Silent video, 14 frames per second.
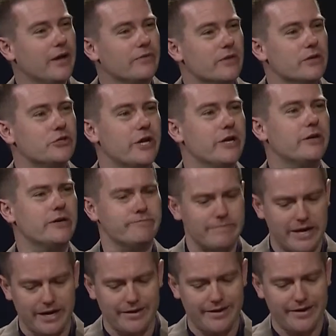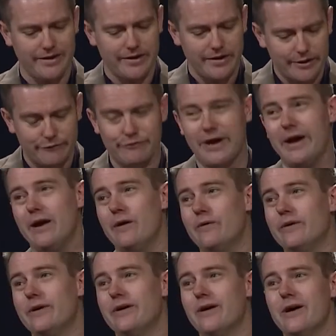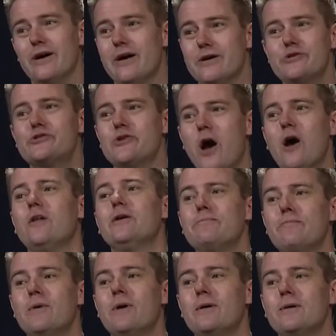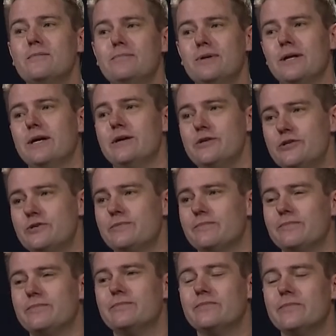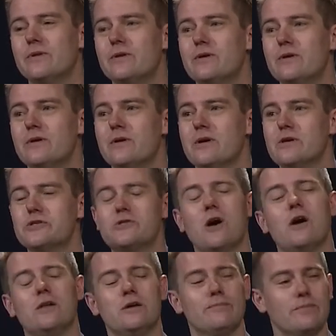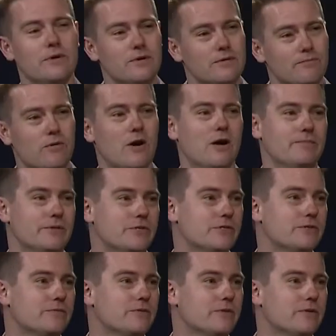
then Jacob made a vow, a, a solemn pledge, a solemn promise,